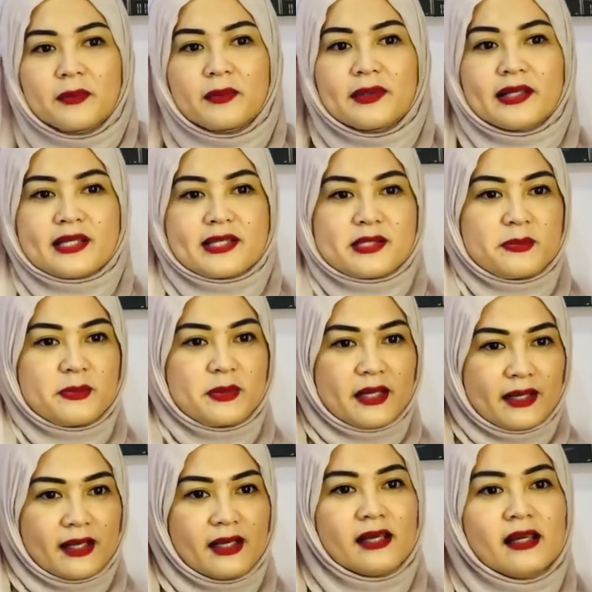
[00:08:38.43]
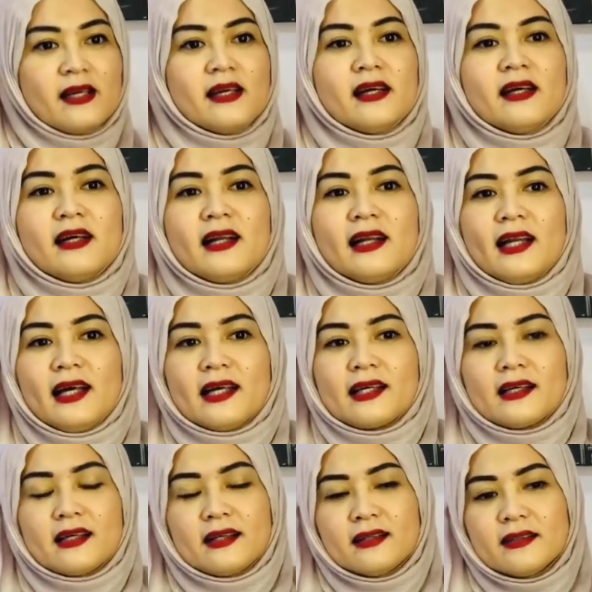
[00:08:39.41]
It's very
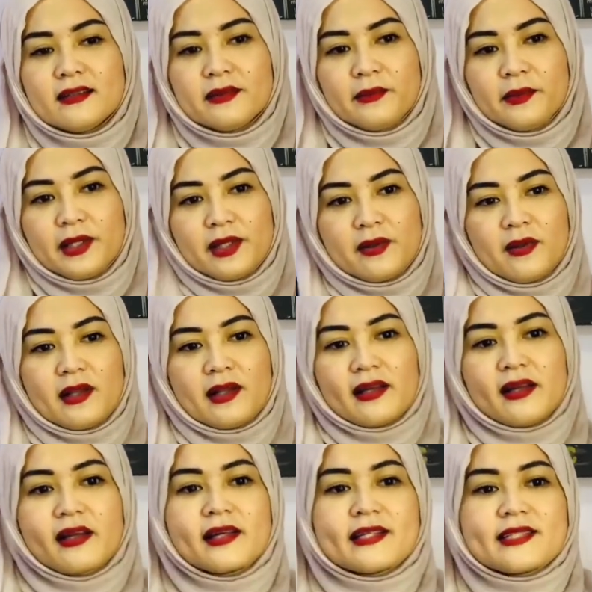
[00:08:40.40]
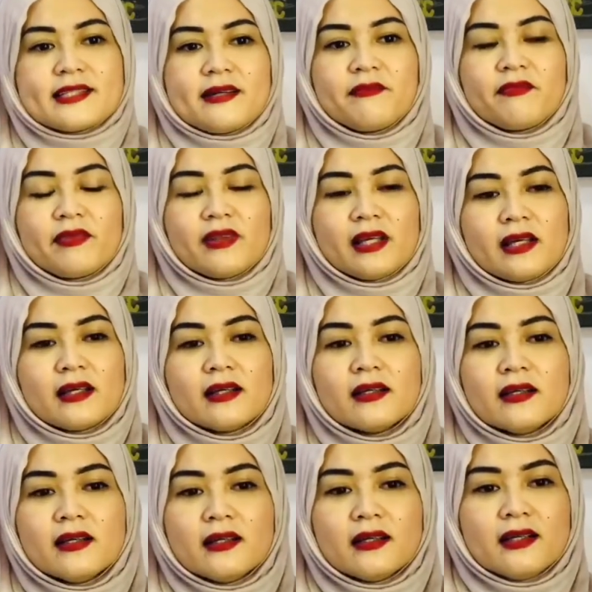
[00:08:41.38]
like when you layered something,
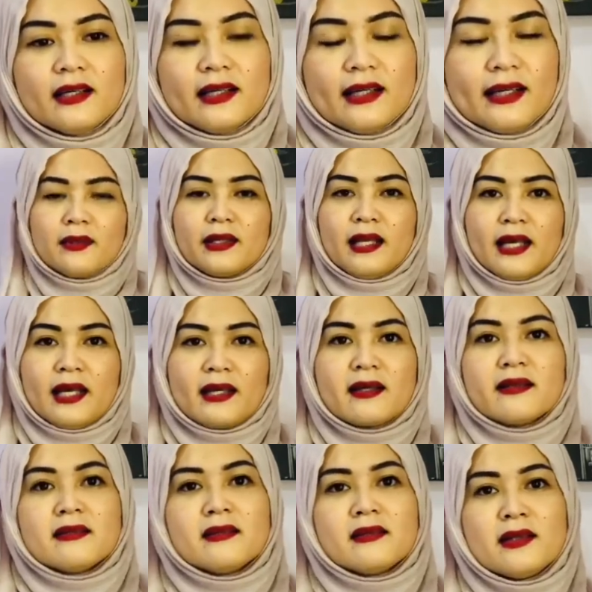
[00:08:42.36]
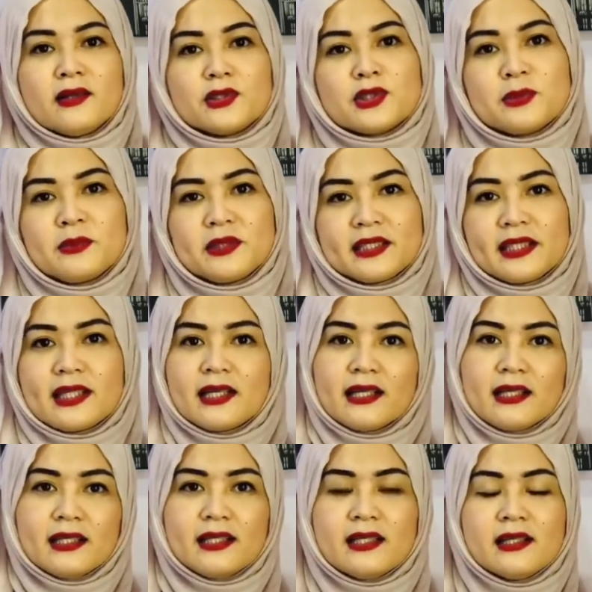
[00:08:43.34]
like
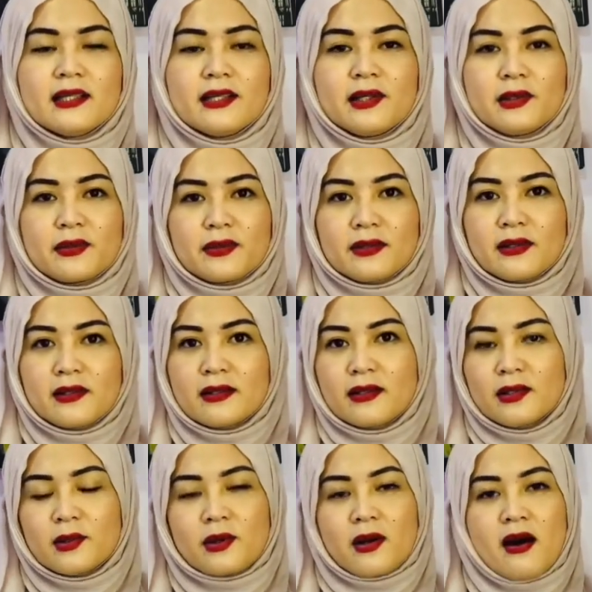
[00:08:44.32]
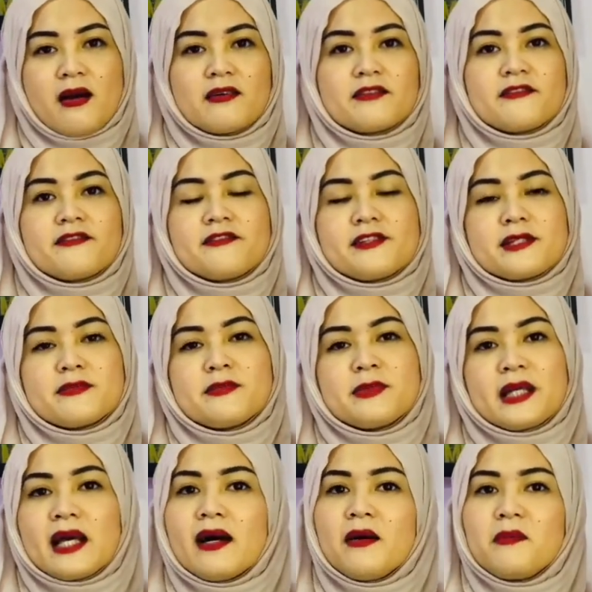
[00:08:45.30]
automatically your outfit
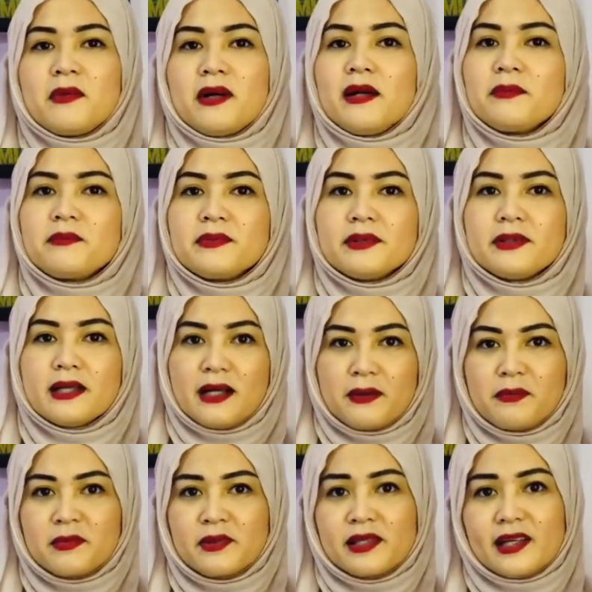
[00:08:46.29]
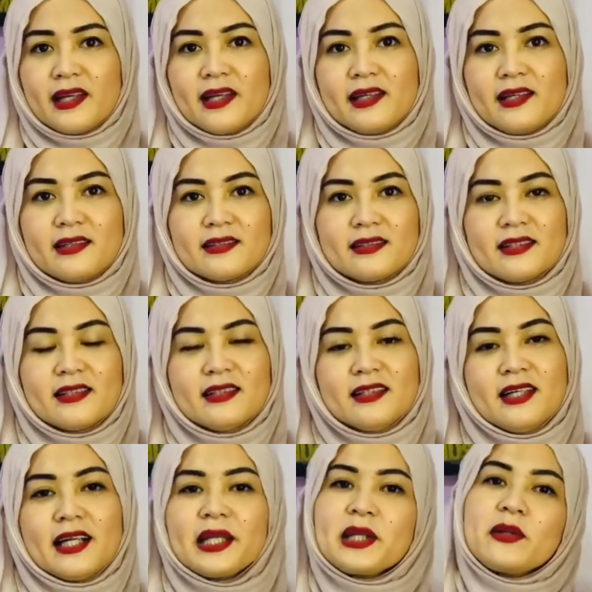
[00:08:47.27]
become upgraded,
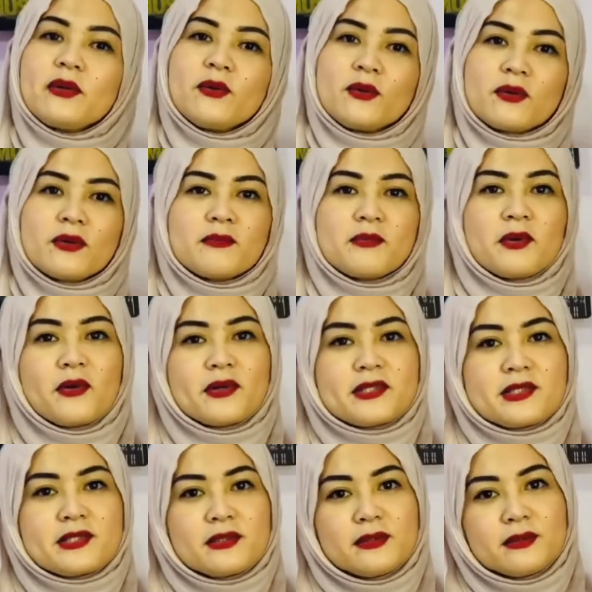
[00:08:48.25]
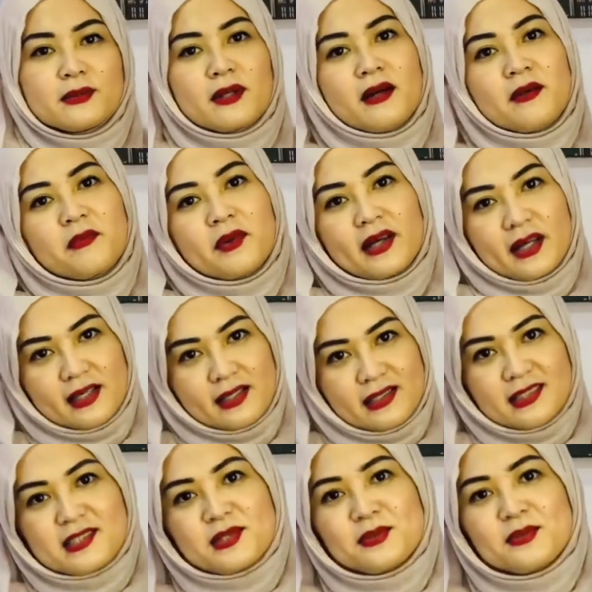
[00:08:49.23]
and you look, of course you look
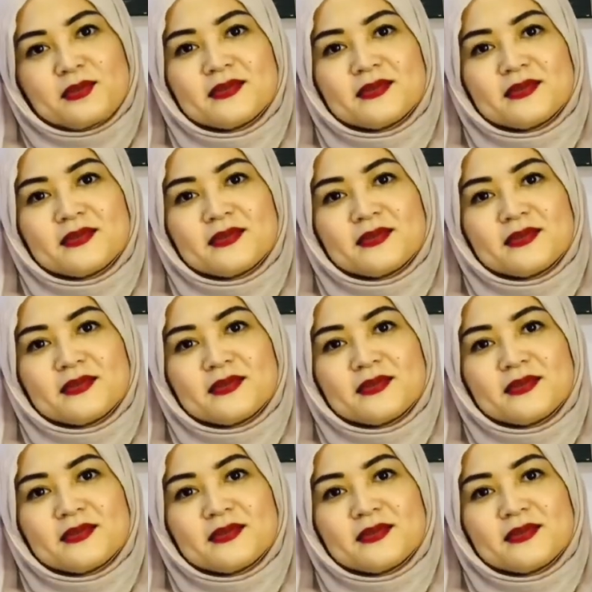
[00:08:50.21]
upgraded too.